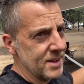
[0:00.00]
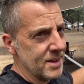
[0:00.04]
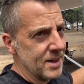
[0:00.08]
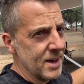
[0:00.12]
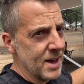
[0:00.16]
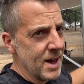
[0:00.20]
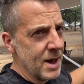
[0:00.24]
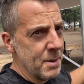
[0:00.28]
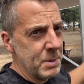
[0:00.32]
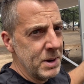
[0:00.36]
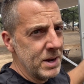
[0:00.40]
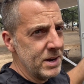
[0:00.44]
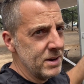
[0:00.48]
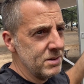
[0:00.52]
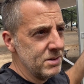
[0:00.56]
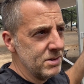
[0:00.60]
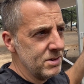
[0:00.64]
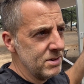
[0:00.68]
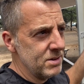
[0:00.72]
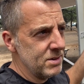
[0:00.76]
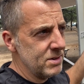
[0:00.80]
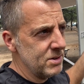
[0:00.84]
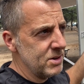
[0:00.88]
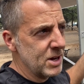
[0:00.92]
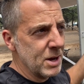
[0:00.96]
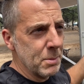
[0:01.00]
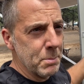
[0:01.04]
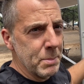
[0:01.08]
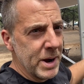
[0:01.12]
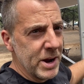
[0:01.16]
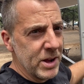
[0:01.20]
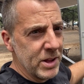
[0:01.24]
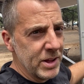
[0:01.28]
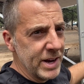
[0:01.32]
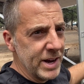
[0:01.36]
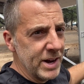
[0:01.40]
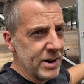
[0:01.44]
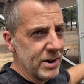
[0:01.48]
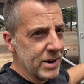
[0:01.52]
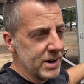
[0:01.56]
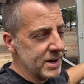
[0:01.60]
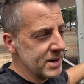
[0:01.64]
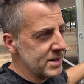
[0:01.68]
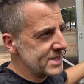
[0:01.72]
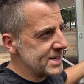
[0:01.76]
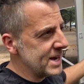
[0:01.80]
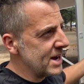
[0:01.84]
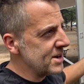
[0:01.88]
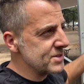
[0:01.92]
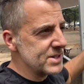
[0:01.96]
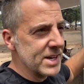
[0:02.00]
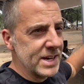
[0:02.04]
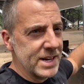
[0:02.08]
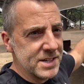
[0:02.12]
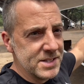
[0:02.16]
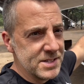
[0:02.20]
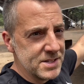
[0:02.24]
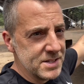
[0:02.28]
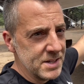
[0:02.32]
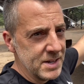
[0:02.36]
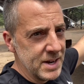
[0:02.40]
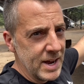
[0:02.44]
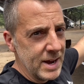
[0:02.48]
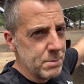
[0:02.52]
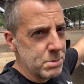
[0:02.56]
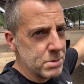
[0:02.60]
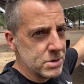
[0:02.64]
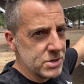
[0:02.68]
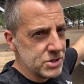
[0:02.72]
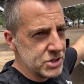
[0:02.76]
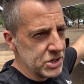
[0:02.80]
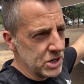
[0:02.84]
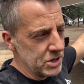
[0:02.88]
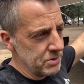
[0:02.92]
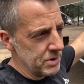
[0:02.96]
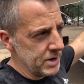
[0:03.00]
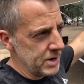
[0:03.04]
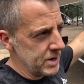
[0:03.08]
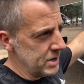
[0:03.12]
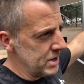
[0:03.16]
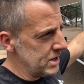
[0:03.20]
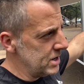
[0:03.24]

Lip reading: I mean, you can barely hear it. It sounds like it's the neighbor's generator.